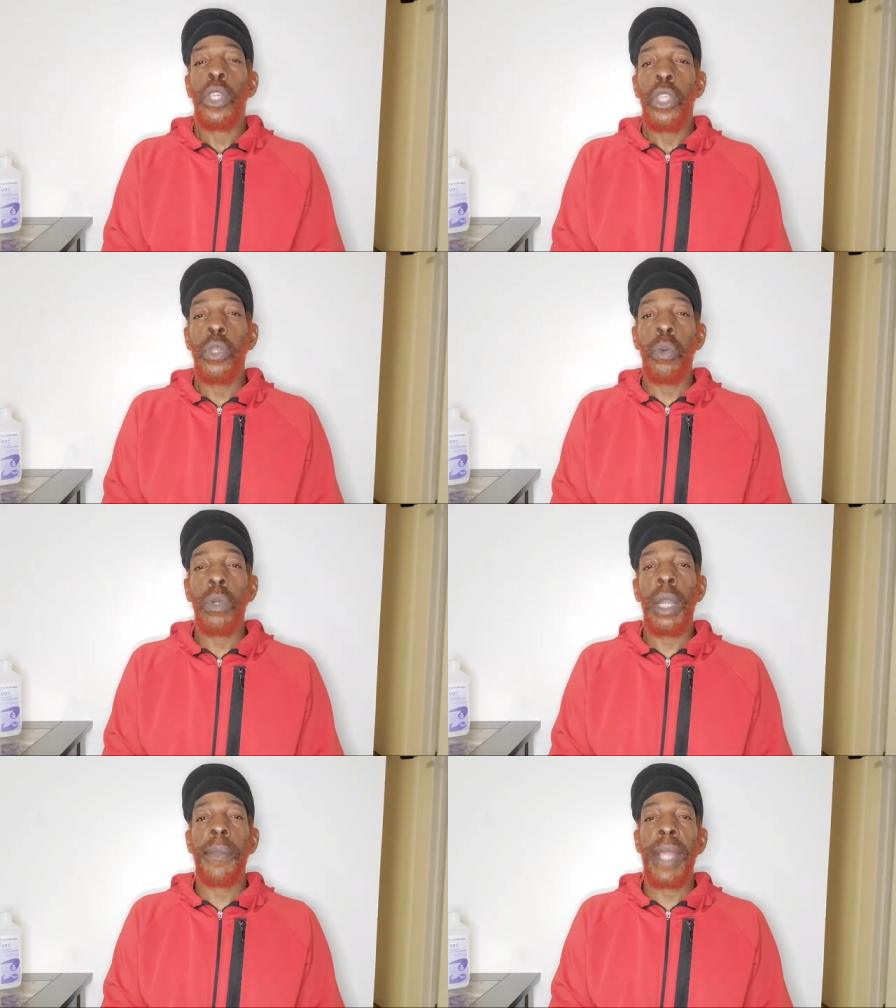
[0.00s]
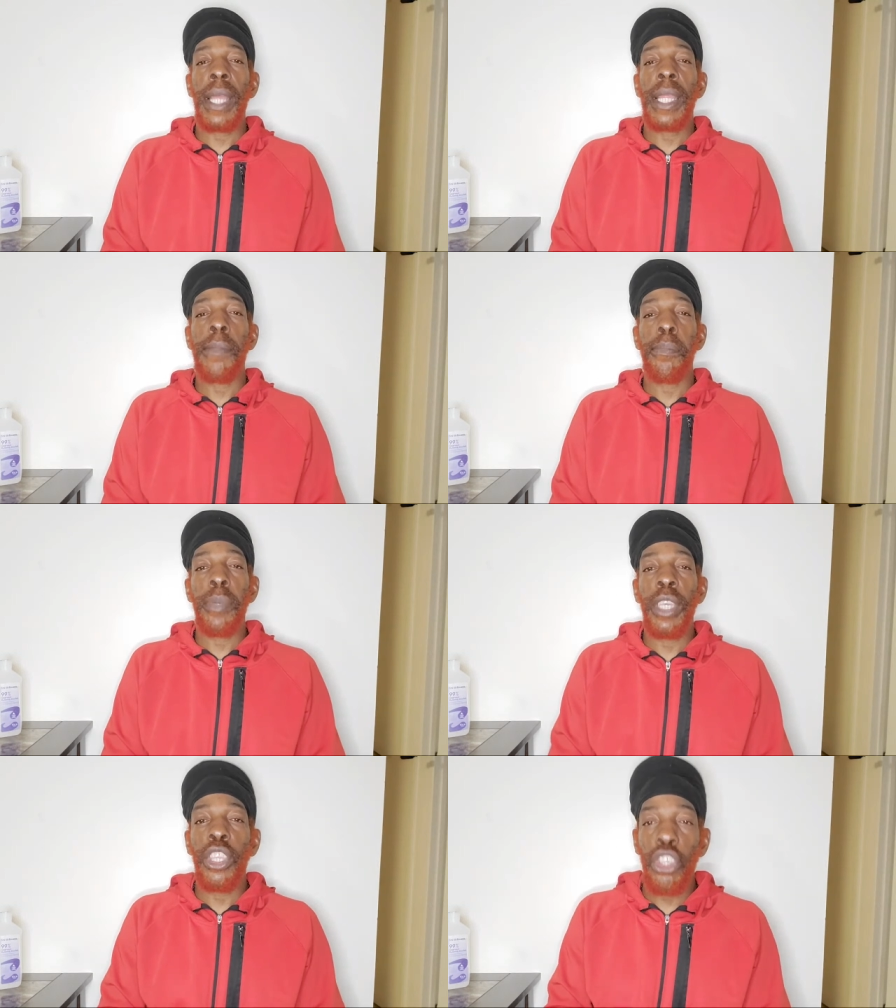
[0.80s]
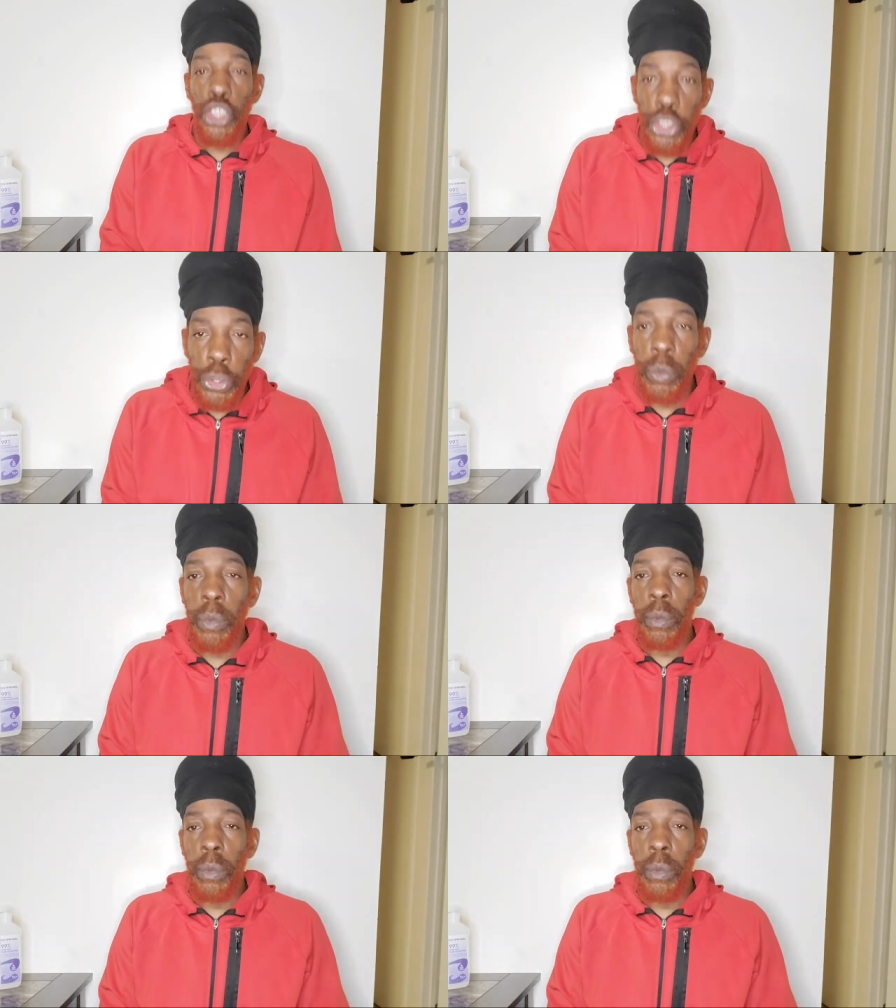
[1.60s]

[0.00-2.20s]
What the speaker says: You coming out and being you.